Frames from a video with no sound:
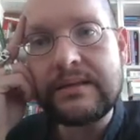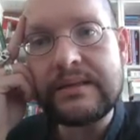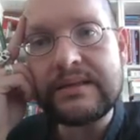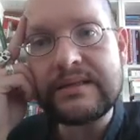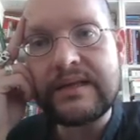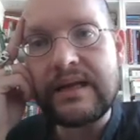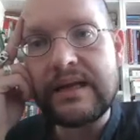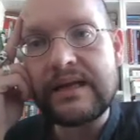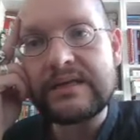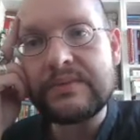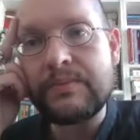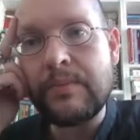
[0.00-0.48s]

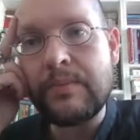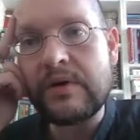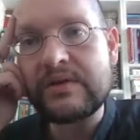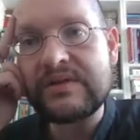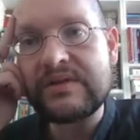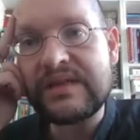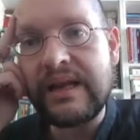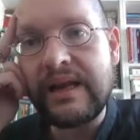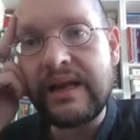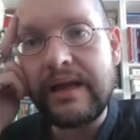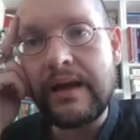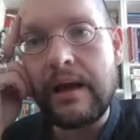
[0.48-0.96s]
is
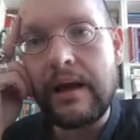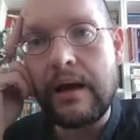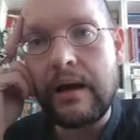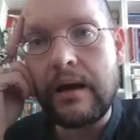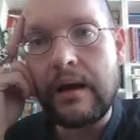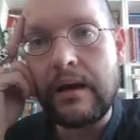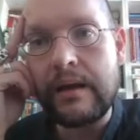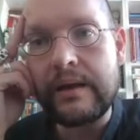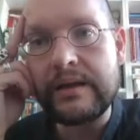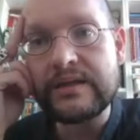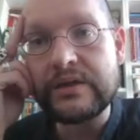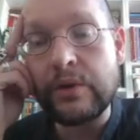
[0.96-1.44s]
mostly
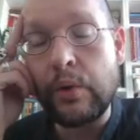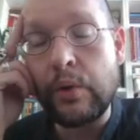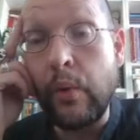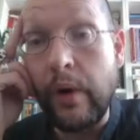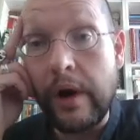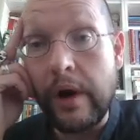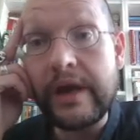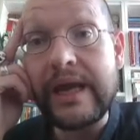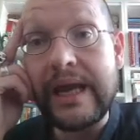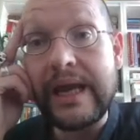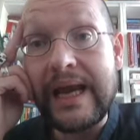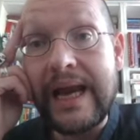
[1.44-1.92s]
it's a
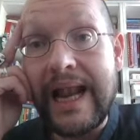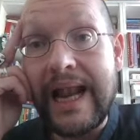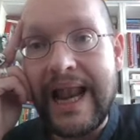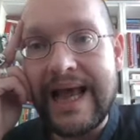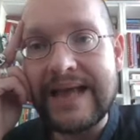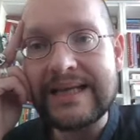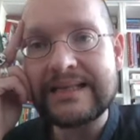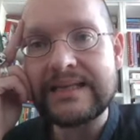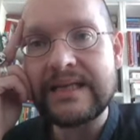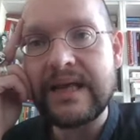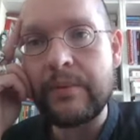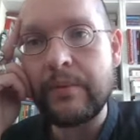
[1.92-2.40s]
working
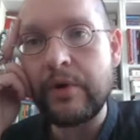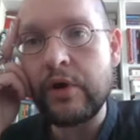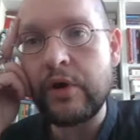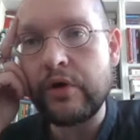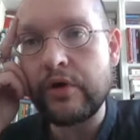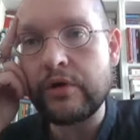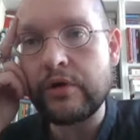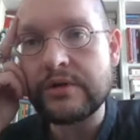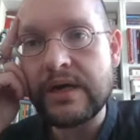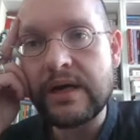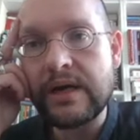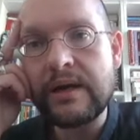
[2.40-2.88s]
class
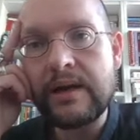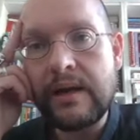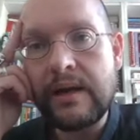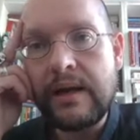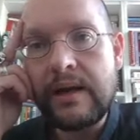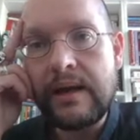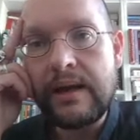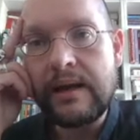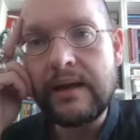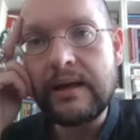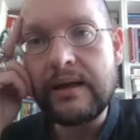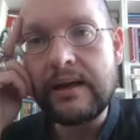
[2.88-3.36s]
neighborhood
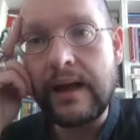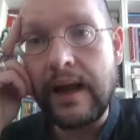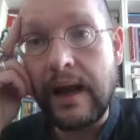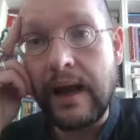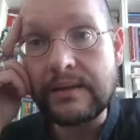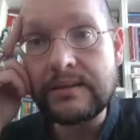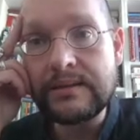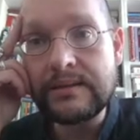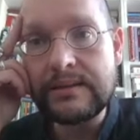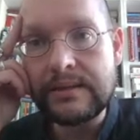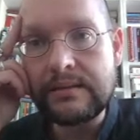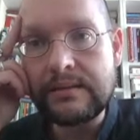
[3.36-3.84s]
in
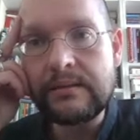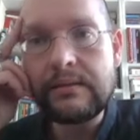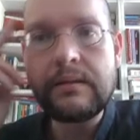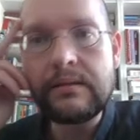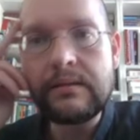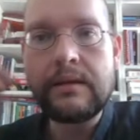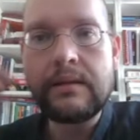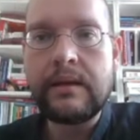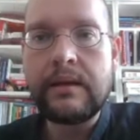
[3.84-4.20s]
London.